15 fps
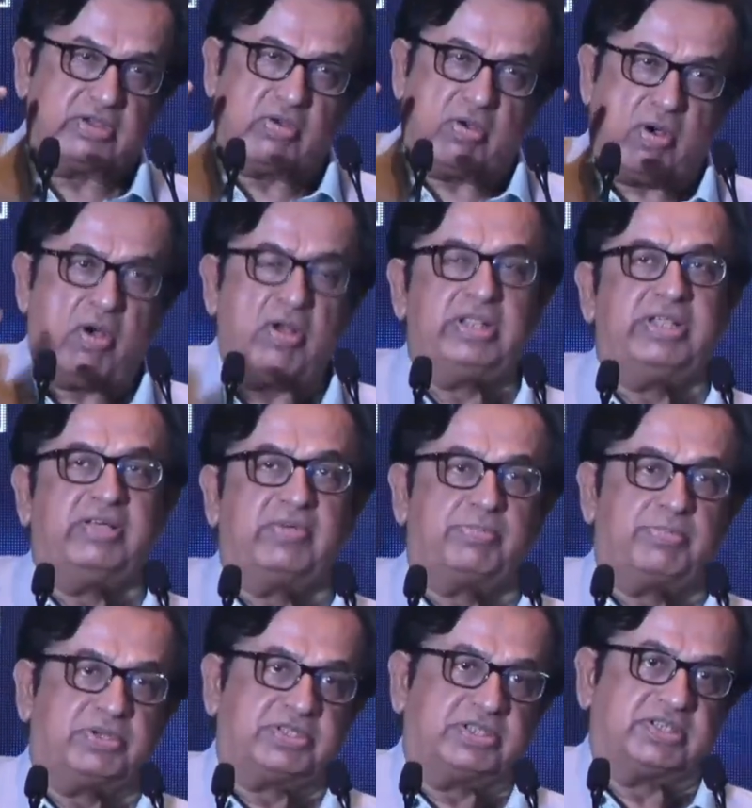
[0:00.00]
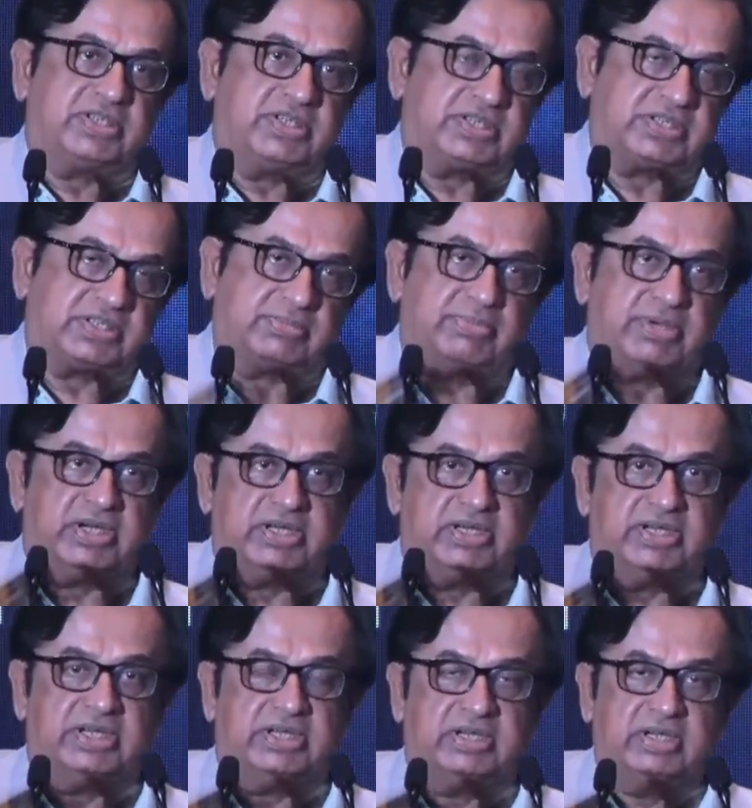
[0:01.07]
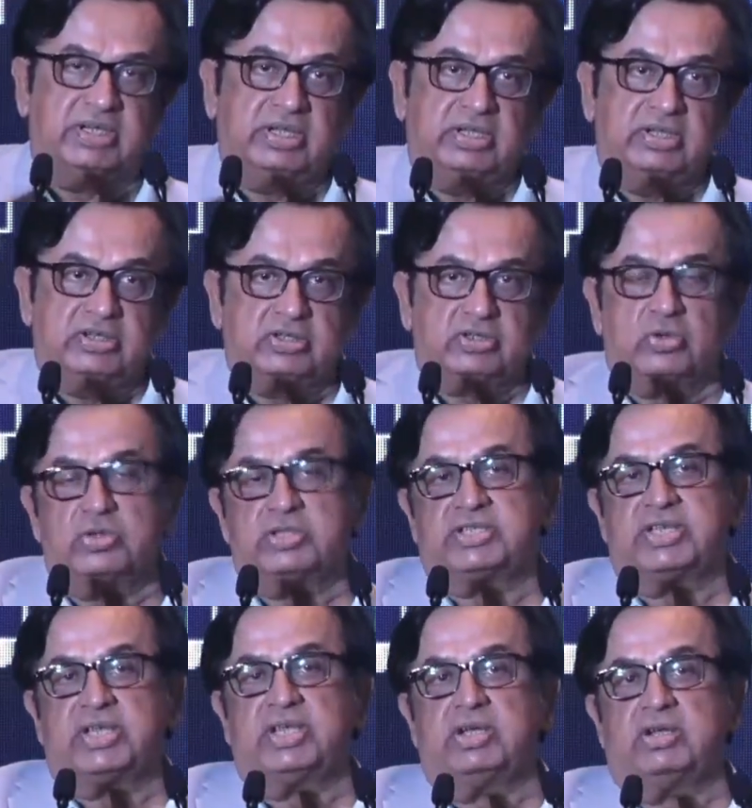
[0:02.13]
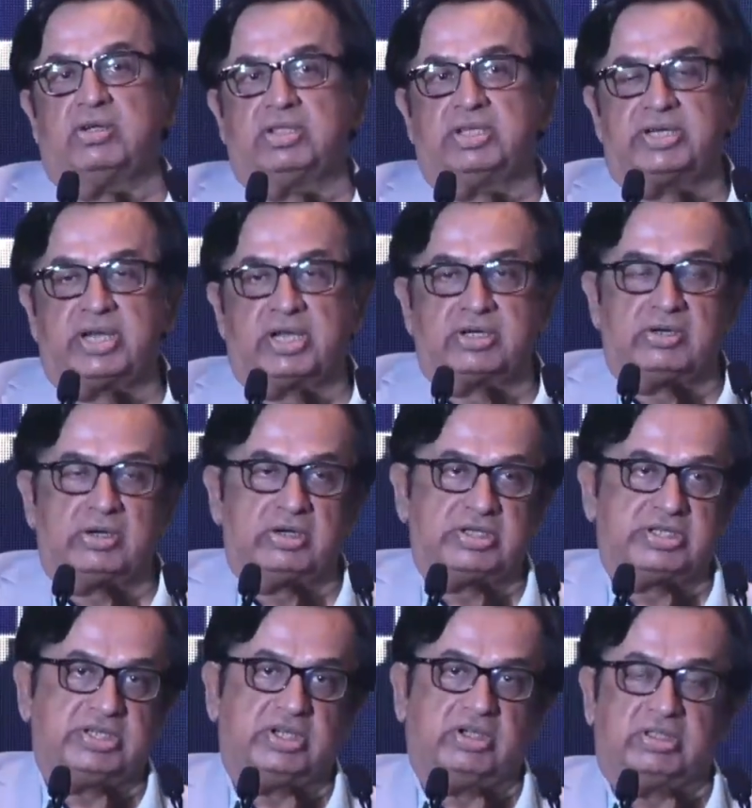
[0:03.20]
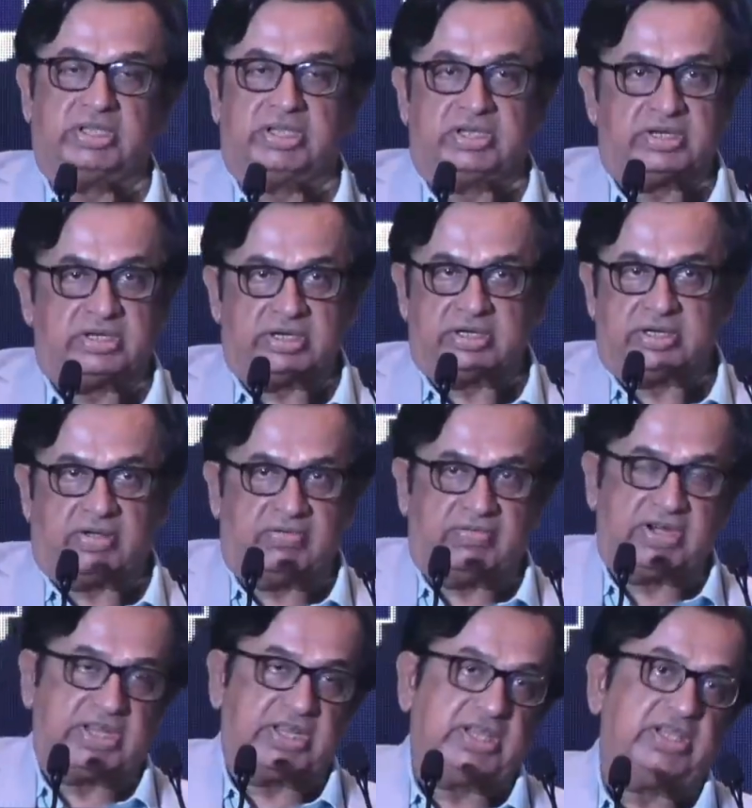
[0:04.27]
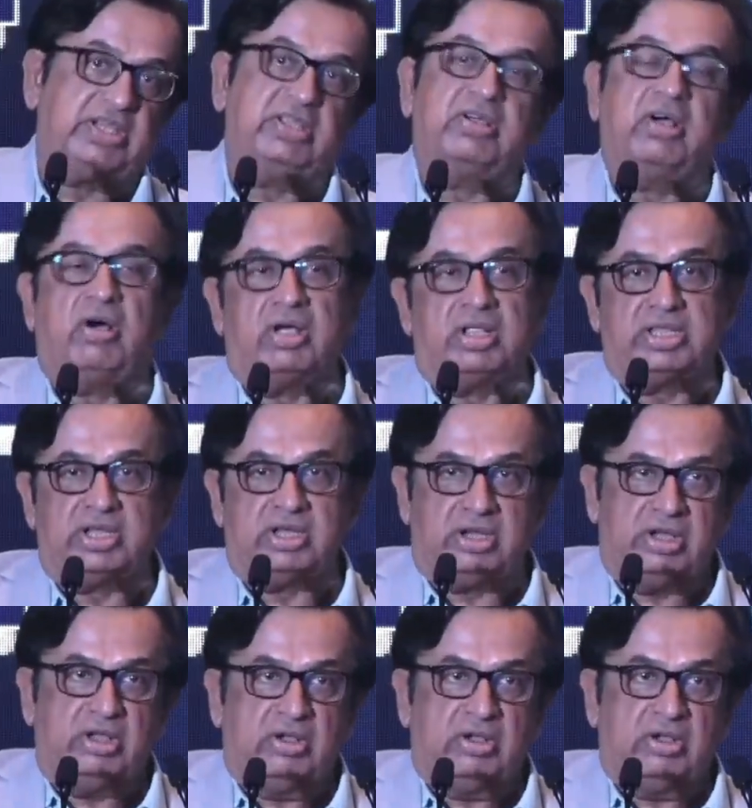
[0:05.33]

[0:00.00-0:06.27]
all our processes, be it the sourcing or the technology or the recovery or the